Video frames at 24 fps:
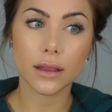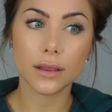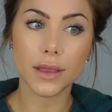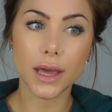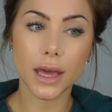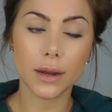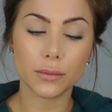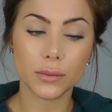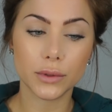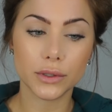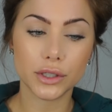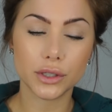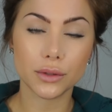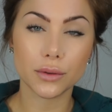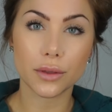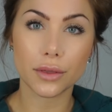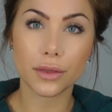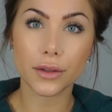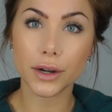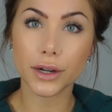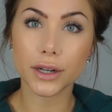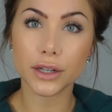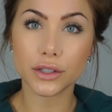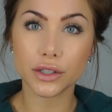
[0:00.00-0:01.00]
then went to a
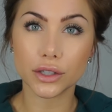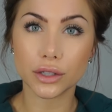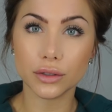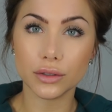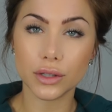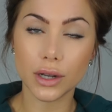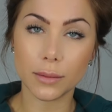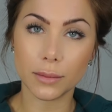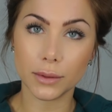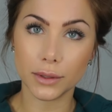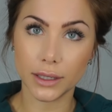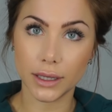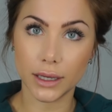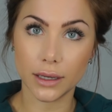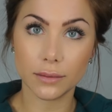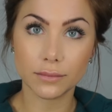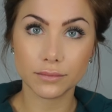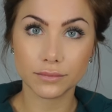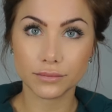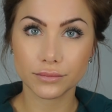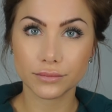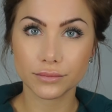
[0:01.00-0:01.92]
32 double D.